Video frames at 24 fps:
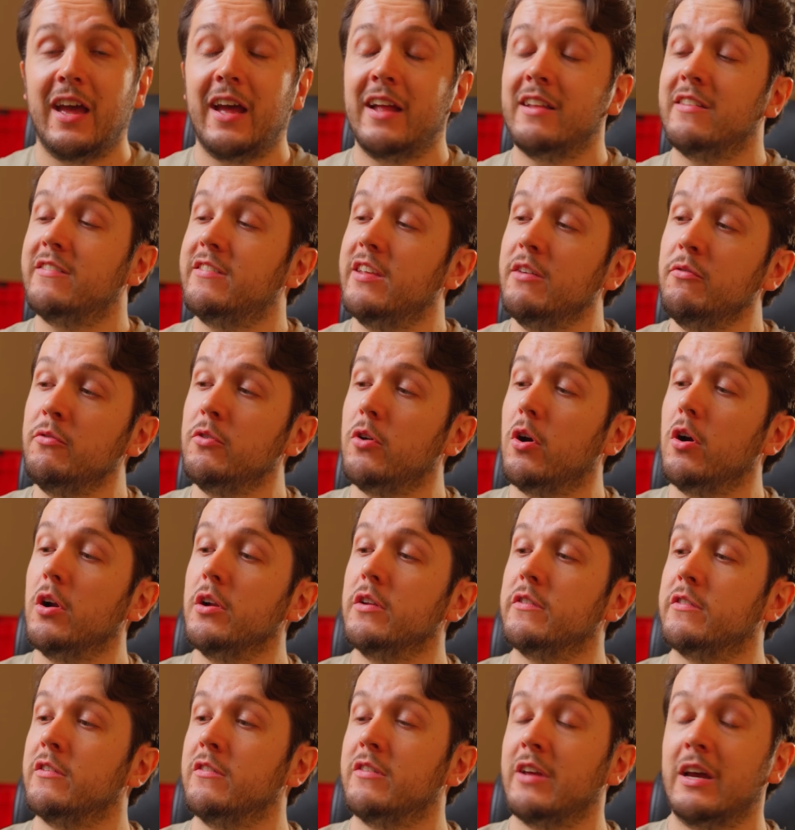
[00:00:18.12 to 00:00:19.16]
And 7
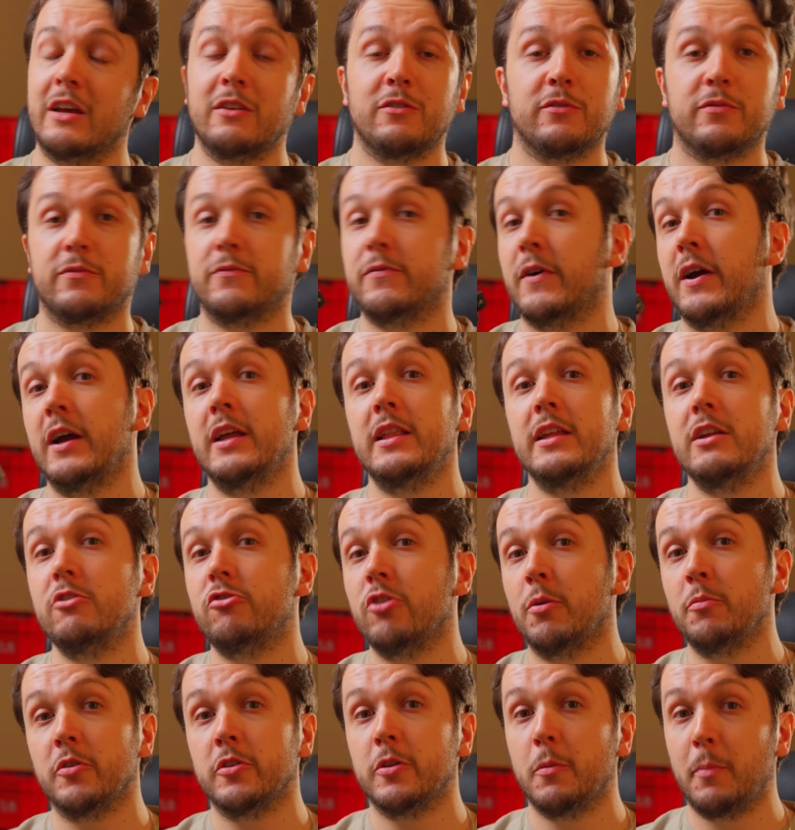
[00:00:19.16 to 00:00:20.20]
Artisans has finally
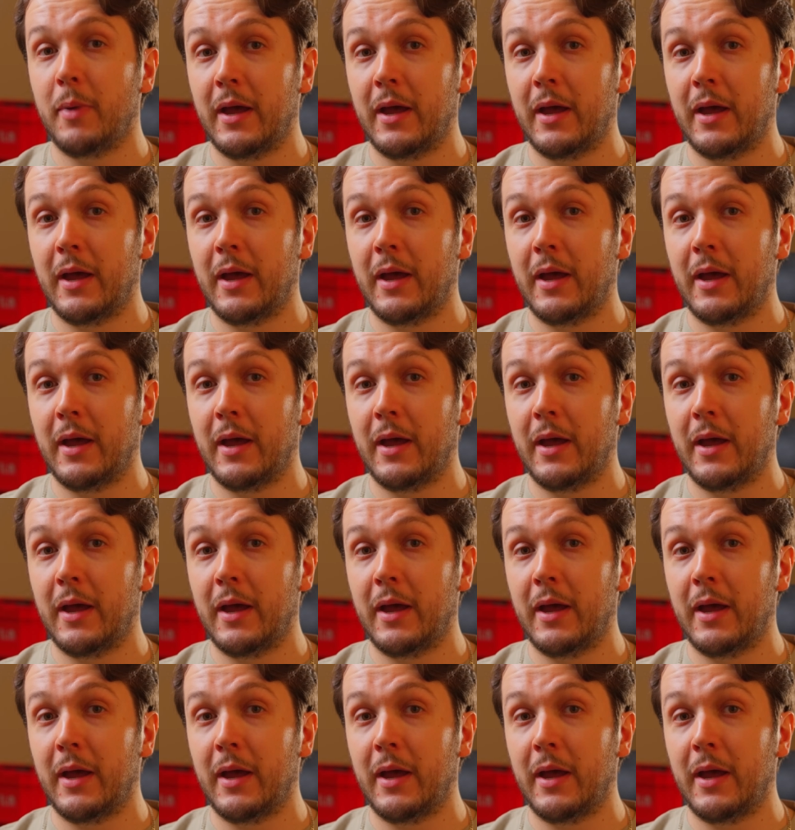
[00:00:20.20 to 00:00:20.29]
jumped on the